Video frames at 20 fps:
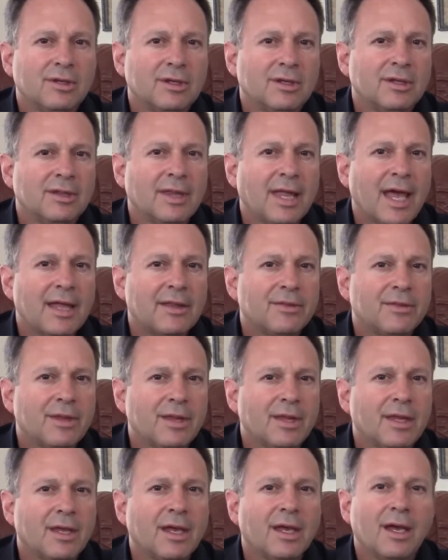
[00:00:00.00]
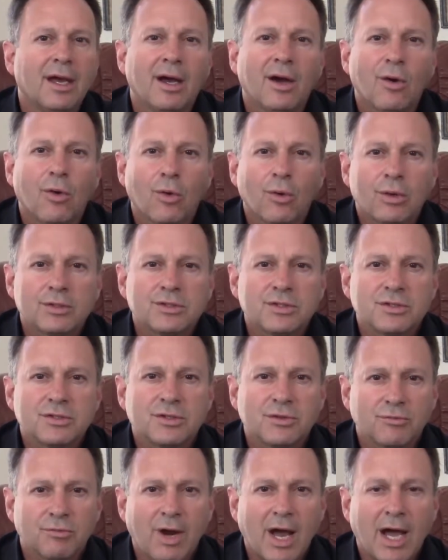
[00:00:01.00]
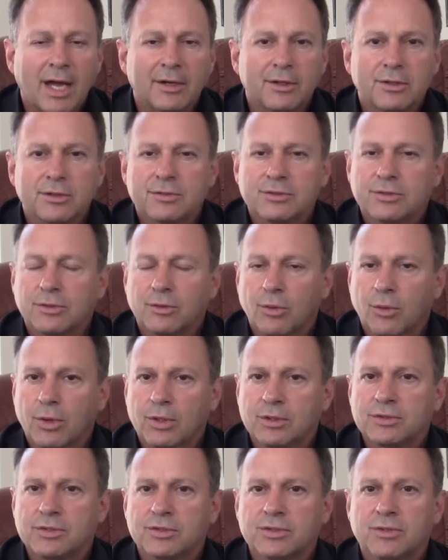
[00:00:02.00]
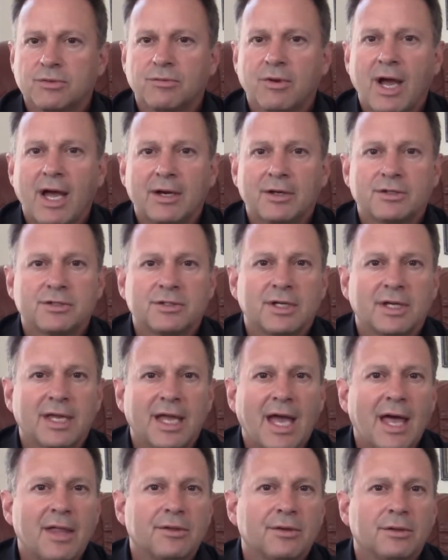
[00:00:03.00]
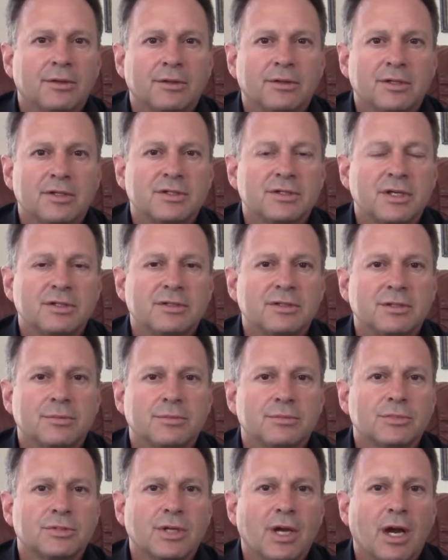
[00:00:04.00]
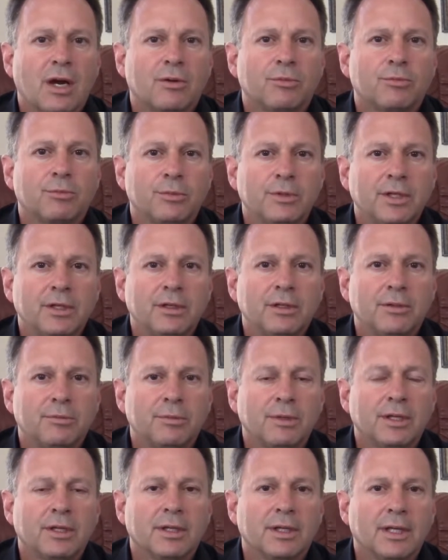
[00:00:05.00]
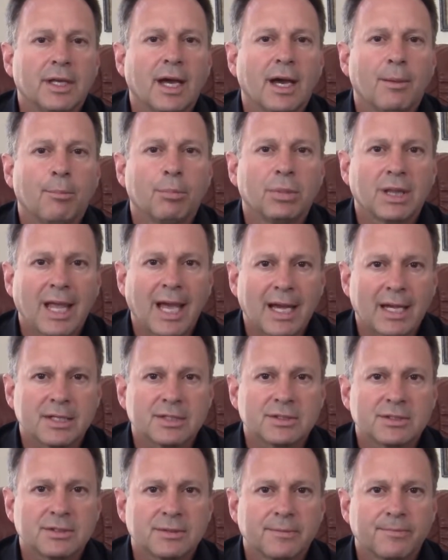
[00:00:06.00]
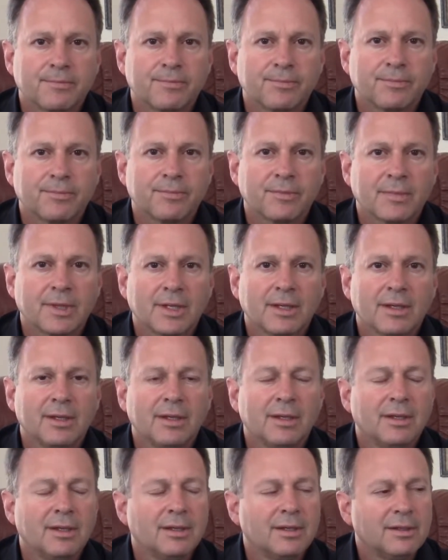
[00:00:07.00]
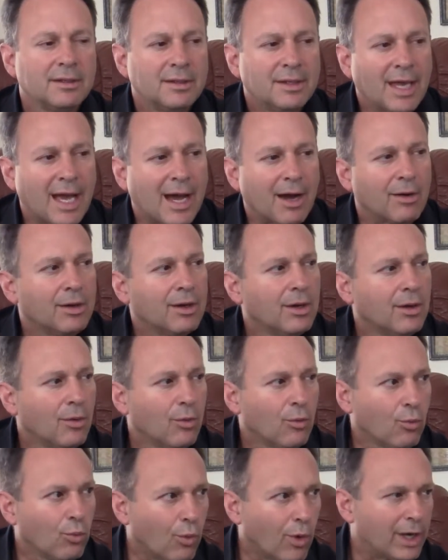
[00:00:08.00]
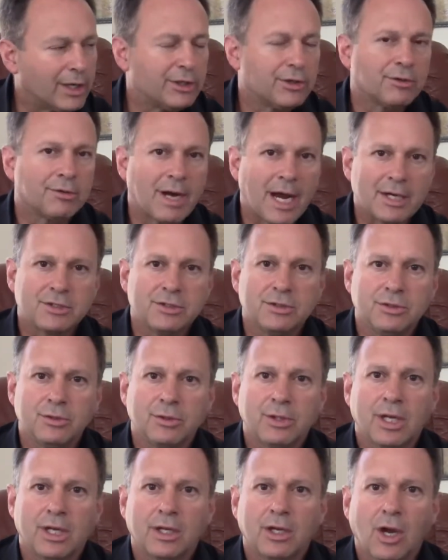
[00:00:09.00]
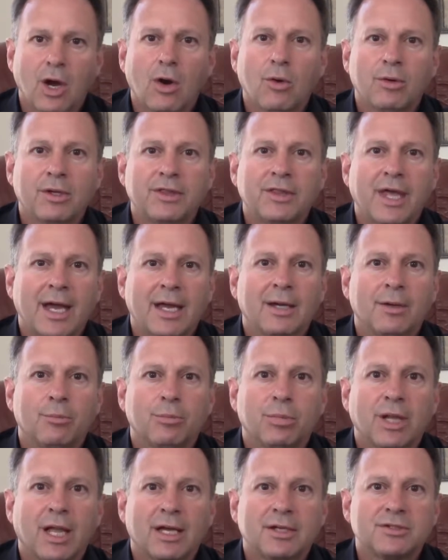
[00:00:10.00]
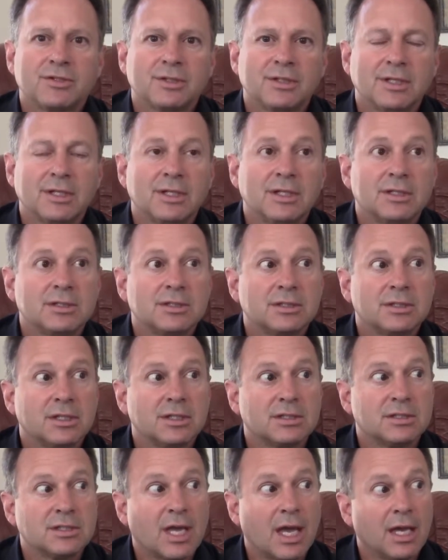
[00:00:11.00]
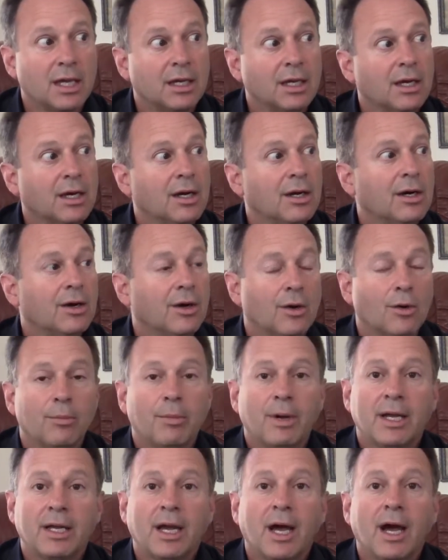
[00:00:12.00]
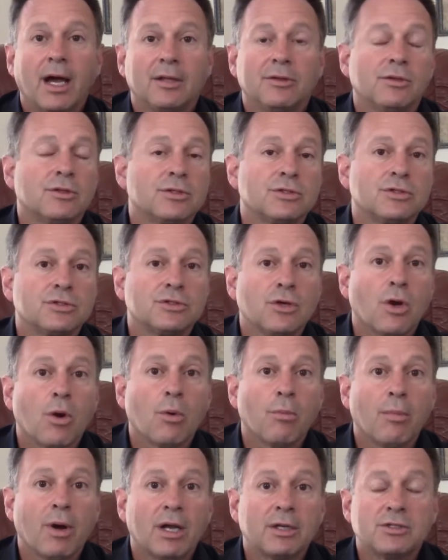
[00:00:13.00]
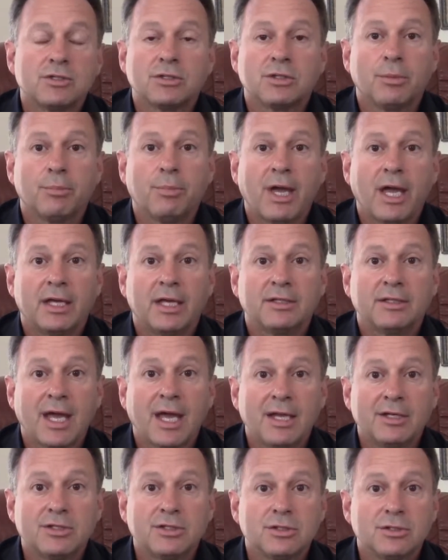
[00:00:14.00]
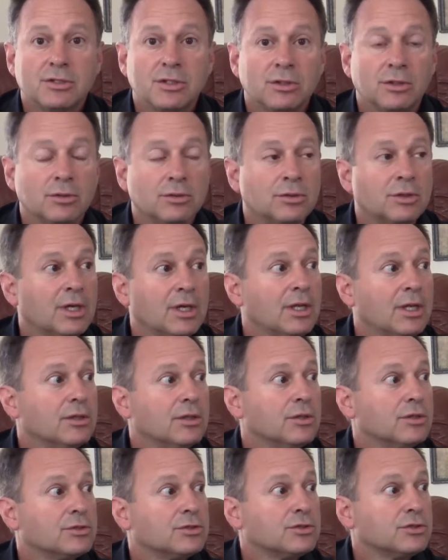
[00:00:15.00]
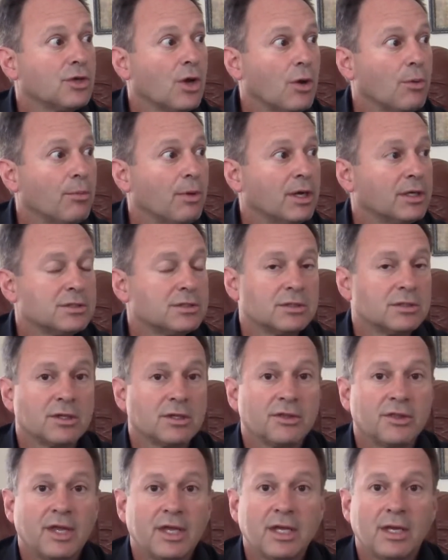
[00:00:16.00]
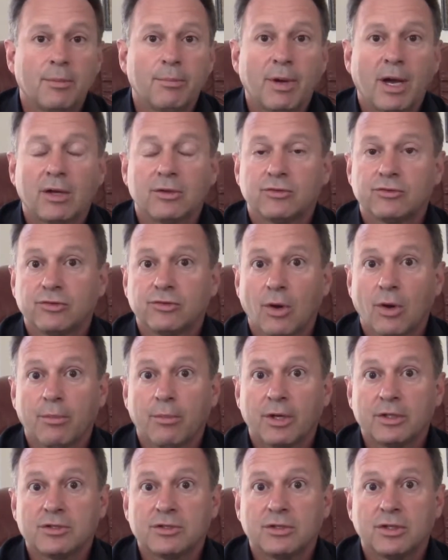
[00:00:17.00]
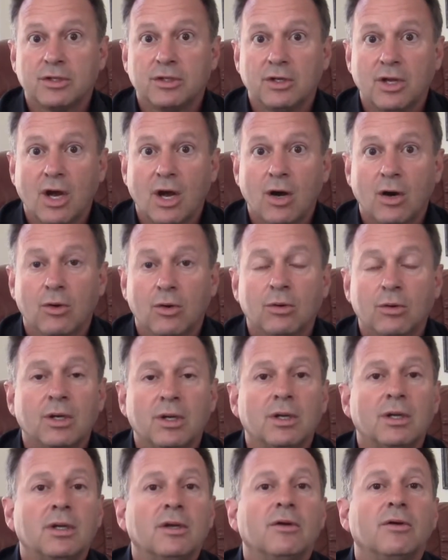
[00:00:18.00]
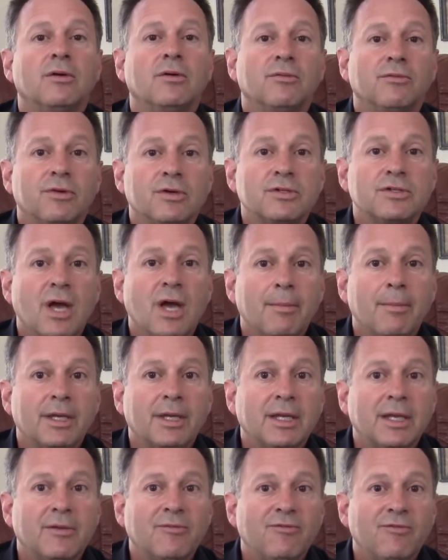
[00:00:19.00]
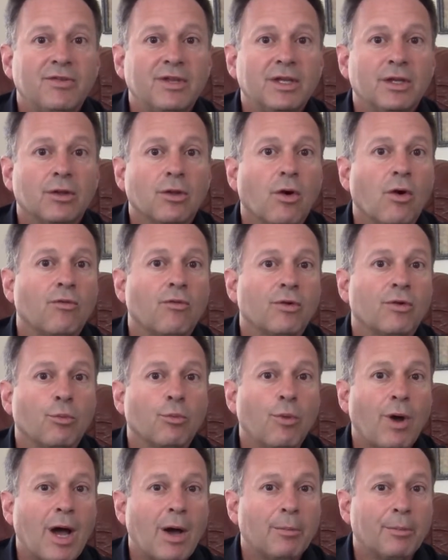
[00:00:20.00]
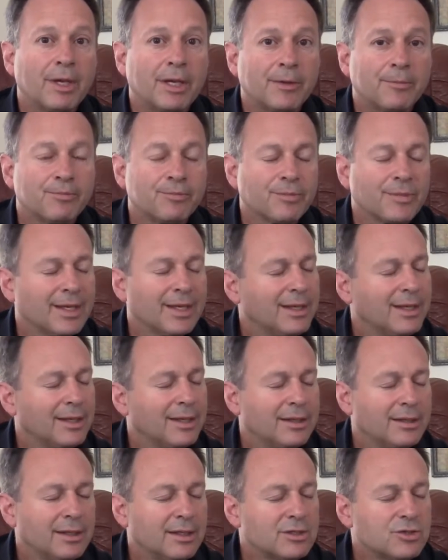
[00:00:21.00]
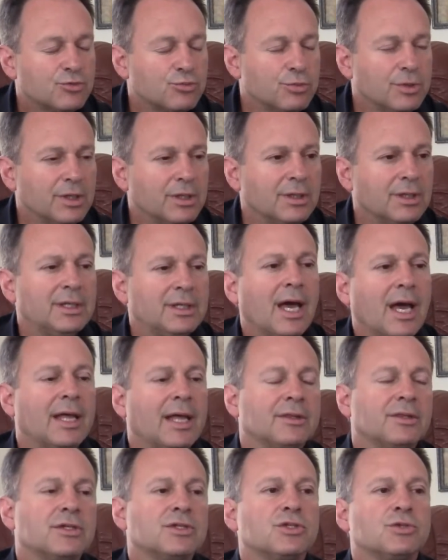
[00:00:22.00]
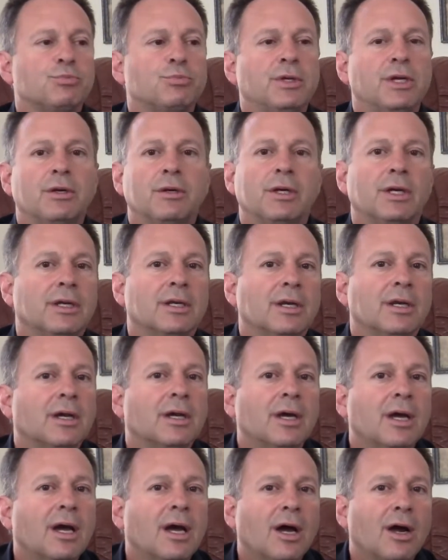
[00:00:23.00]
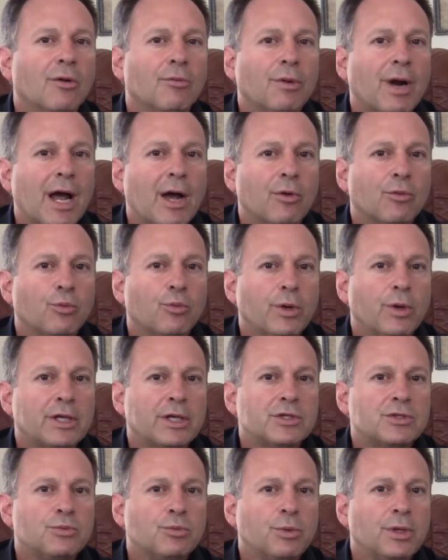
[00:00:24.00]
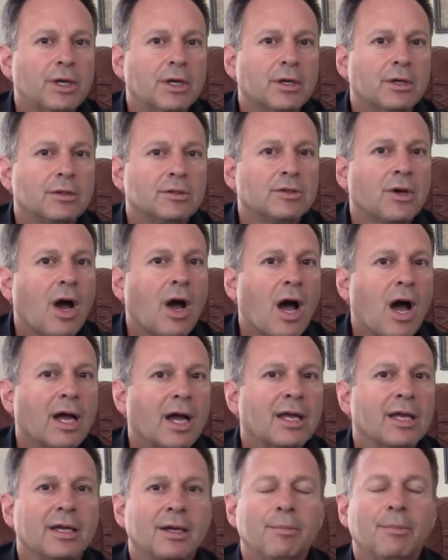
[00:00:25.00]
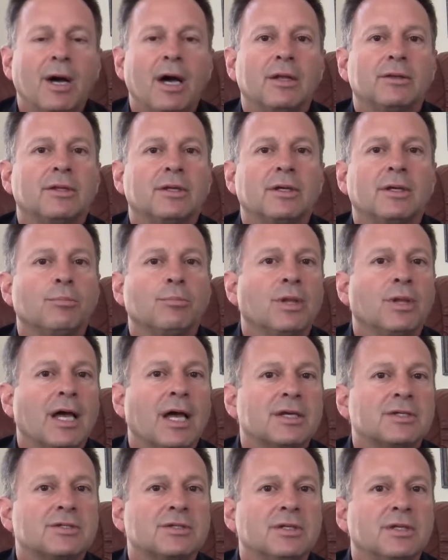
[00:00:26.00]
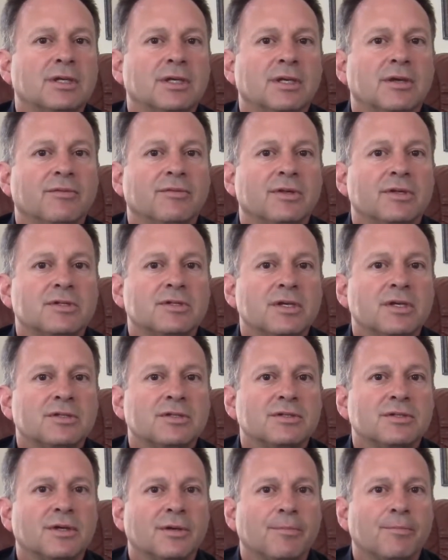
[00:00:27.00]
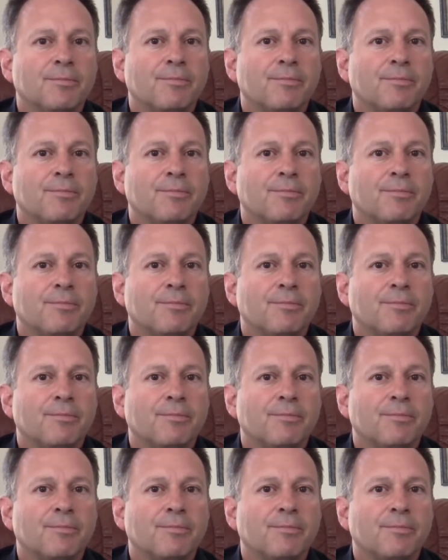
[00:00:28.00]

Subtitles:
that horses and riders together, the systems are really, really complex. Now, one direction you can go with that complexity is to say, oh my God, there's so much to pay attention to, there's so much to think about, so much to know. For some, it can feel overwhelming. It's really not the spirit around which we are talking about the complexity of the system.